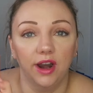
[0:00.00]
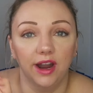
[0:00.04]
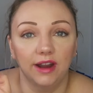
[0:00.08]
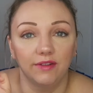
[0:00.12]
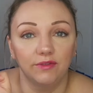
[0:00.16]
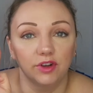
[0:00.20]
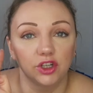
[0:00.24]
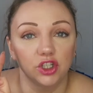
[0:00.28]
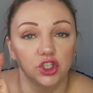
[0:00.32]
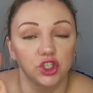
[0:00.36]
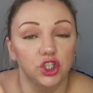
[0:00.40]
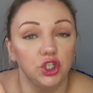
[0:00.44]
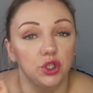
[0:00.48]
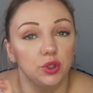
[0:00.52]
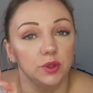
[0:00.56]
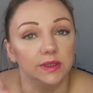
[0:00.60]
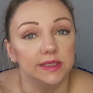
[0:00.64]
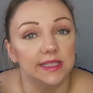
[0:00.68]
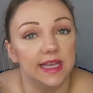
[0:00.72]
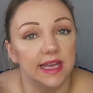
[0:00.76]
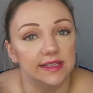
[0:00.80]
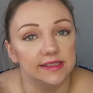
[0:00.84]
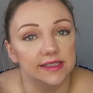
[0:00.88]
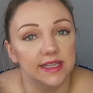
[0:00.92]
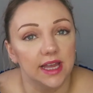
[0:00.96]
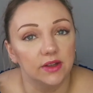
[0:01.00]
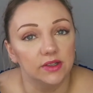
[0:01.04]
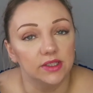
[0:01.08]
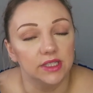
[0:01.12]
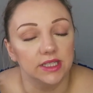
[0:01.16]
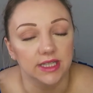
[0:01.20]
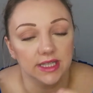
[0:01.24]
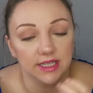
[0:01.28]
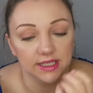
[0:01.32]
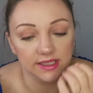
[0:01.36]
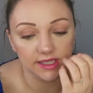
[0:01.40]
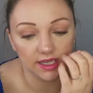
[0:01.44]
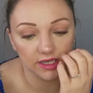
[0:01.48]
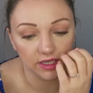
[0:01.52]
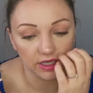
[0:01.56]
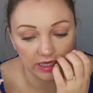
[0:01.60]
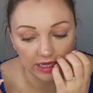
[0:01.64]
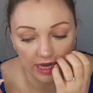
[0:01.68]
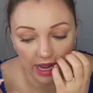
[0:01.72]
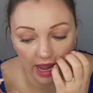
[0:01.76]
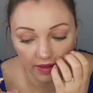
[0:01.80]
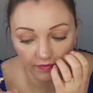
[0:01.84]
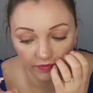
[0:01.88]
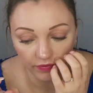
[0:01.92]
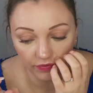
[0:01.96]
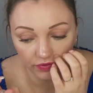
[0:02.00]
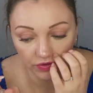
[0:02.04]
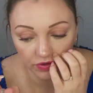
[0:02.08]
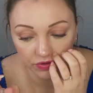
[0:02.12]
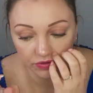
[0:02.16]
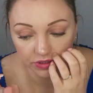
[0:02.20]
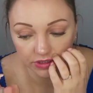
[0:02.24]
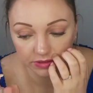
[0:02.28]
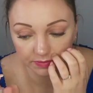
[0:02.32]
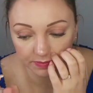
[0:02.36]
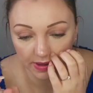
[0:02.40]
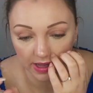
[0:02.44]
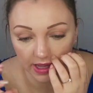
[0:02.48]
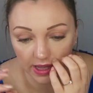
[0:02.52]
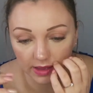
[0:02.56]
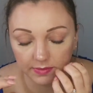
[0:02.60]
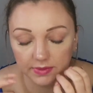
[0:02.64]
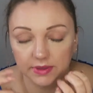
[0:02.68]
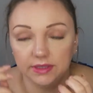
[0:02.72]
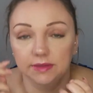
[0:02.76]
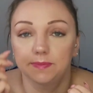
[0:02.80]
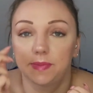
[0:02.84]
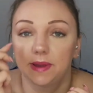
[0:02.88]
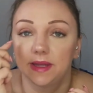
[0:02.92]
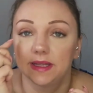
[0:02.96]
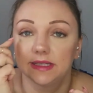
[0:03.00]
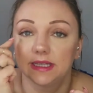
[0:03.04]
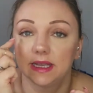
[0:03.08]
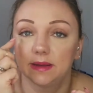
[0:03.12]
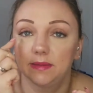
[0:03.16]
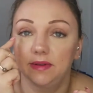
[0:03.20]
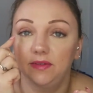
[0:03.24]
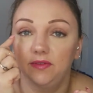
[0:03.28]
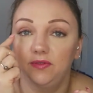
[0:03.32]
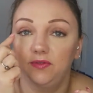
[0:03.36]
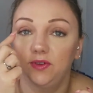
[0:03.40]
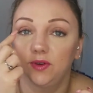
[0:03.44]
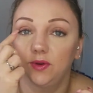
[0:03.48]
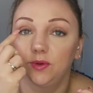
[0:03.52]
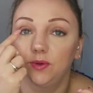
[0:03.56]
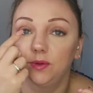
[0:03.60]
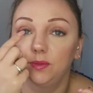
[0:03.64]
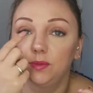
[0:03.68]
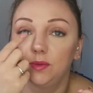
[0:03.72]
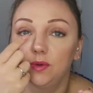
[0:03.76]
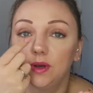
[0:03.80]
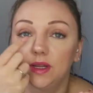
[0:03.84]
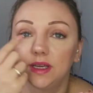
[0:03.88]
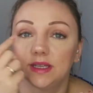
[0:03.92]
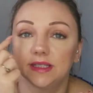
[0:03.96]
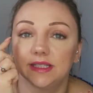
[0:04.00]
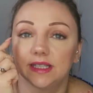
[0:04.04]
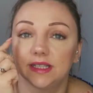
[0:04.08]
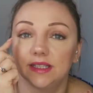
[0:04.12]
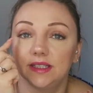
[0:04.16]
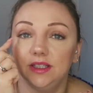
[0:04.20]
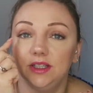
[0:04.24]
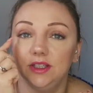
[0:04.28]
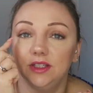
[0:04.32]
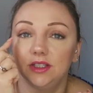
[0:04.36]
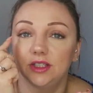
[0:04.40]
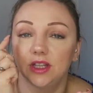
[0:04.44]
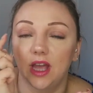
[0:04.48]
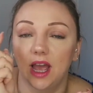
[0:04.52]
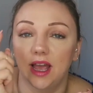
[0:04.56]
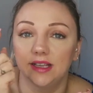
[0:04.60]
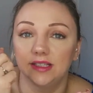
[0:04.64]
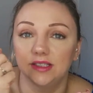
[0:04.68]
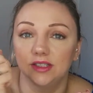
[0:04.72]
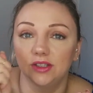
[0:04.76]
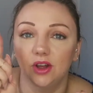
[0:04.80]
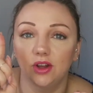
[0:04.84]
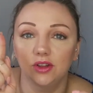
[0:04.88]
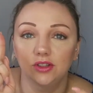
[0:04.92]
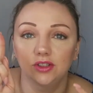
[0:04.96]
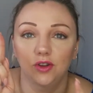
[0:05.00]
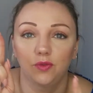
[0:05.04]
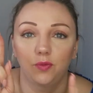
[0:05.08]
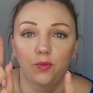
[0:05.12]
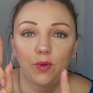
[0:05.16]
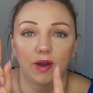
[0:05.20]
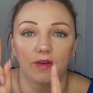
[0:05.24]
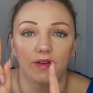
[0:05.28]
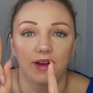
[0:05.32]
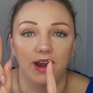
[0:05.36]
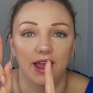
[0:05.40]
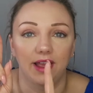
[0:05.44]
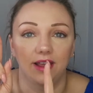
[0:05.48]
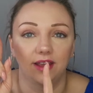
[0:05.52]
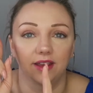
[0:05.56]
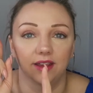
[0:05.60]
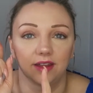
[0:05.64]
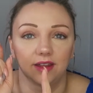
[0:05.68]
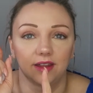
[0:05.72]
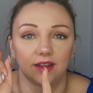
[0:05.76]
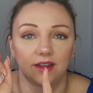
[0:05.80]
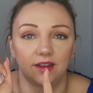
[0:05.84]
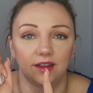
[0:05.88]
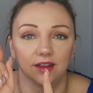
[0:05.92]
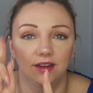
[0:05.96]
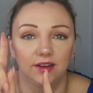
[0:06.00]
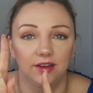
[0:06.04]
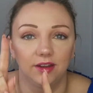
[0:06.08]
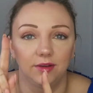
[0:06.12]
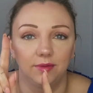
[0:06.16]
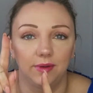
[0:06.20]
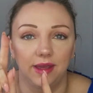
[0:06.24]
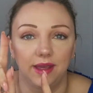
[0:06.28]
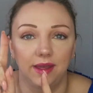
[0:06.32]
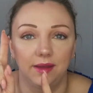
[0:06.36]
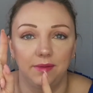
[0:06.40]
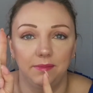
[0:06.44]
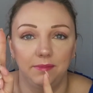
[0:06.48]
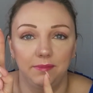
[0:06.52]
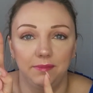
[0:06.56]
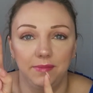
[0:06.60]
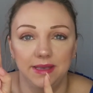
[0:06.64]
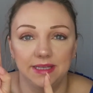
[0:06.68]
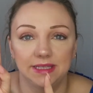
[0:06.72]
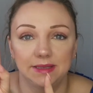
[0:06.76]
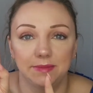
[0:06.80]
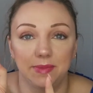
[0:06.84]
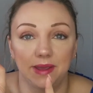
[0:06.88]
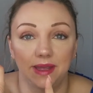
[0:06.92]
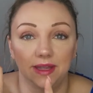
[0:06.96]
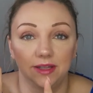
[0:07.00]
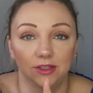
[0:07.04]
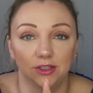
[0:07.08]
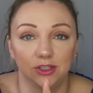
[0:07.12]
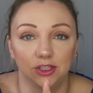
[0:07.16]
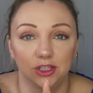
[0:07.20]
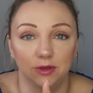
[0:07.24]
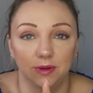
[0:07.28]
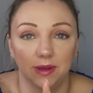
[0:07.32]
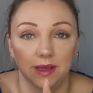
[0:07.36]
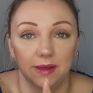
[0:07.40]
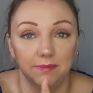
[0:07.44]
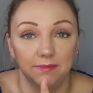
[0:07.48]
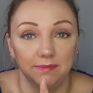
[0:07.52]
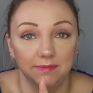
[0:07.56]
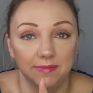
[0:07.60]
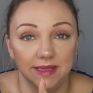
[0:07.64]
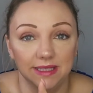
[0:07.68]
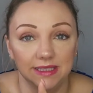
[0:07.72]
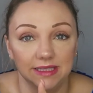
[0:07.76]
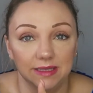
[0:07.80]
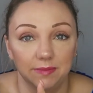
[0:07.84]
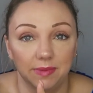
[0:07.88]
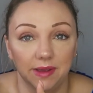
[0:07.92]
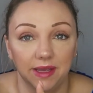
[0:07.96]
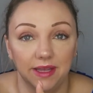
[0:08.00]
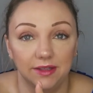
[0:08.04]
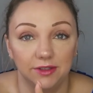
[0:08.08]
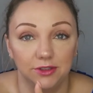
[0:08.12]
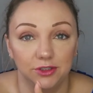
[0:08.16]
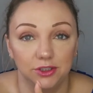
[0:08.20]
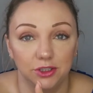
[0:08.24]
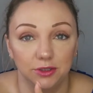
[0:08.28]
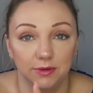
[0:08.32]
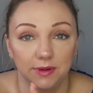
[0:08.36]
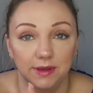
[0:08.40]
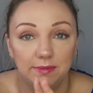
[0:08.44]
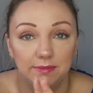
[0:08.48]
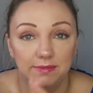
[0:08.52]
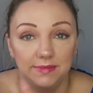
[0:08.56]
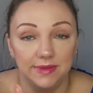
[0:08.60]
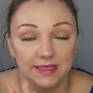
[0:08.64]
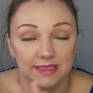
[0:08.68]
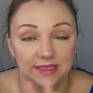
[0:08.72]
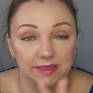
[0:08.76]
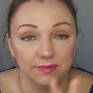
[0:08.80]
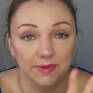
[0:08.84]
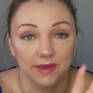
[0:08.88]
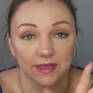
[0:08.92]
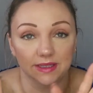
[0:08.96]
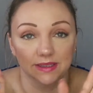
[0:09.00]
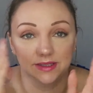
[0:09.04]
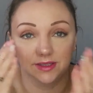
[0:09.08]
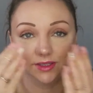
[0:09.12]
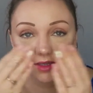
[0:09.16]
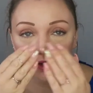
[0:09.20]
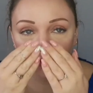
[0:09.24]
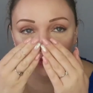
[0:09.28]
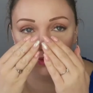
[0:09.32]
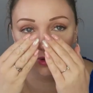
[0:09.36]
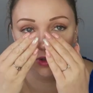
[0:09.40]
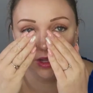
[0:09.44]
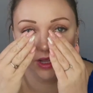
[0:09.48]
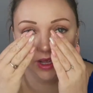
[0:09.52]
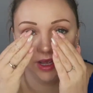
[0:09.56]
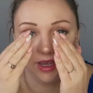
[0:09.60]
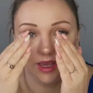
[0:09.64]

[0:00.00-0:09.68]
on average 2 sets out of these, and you'd have a few spare because by the time I'd filled them all in, I start off where I like do it, miss a bit, do it, miss a bit, do it, miss a bit, so